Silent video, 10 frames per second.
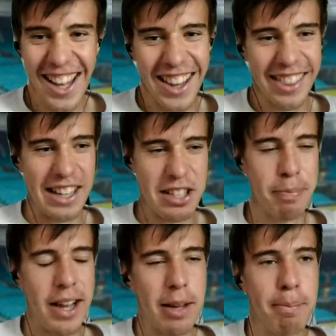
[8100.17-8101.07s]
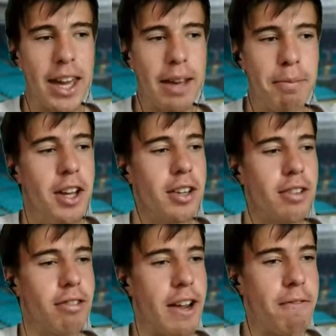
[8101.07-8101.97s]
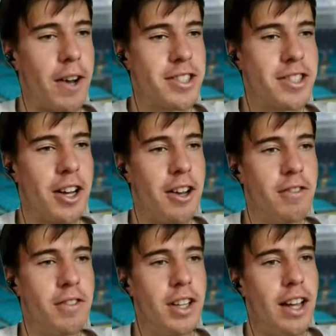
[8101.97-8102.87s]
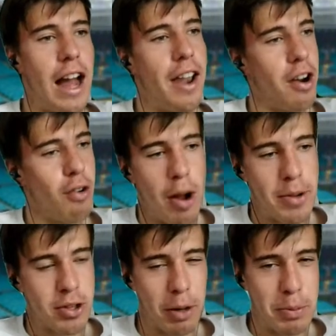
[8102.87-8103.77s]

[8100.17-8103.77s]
That should be like a meme. Great first serve and a rubbish drop